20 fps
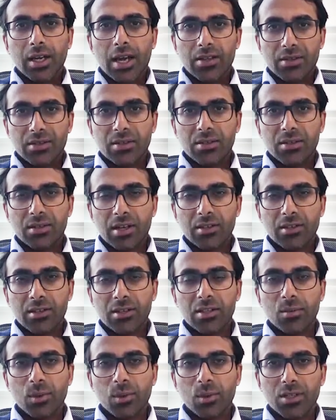has this has a
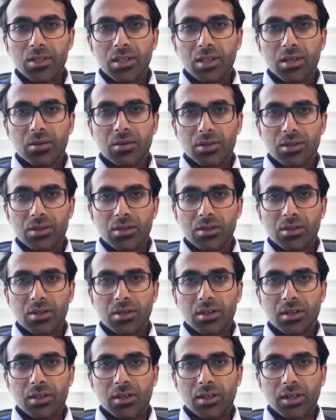similar sequence
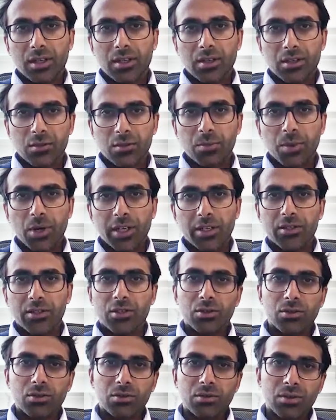in the spike
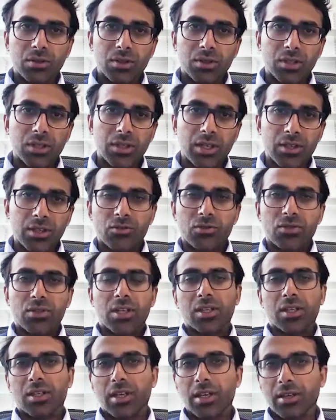to the
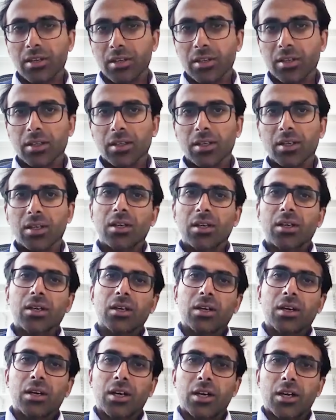AstraZeneca and the
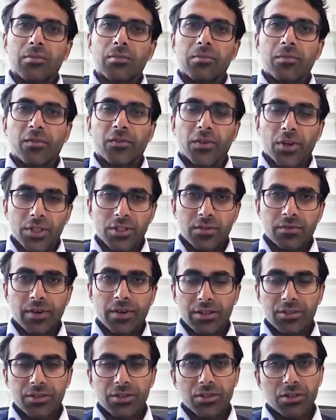um, Pfizer
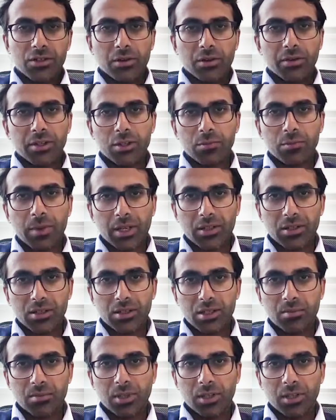vaccine. So I'd expect a
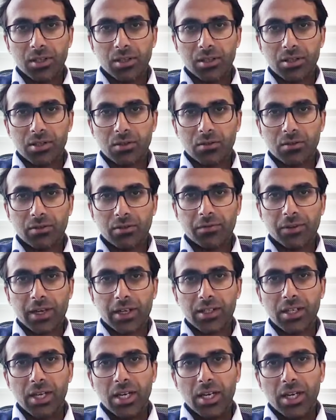similar sort of
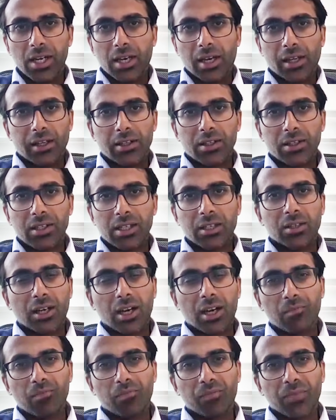effect. And indeed,
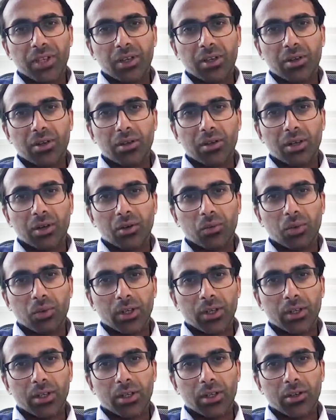um, uh,
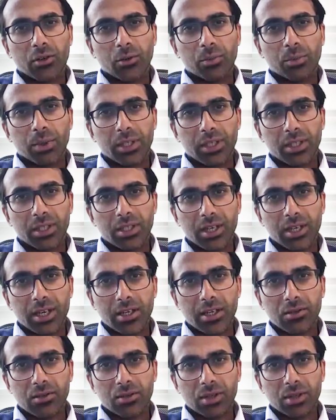one a group in India
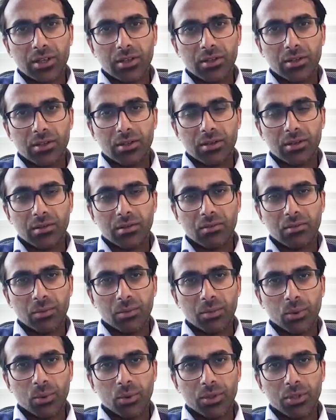has has
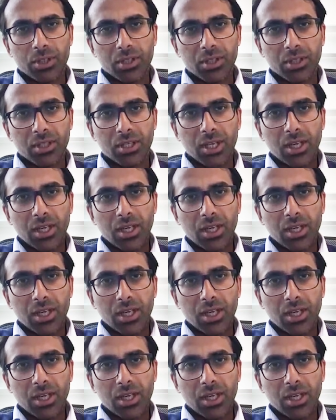reported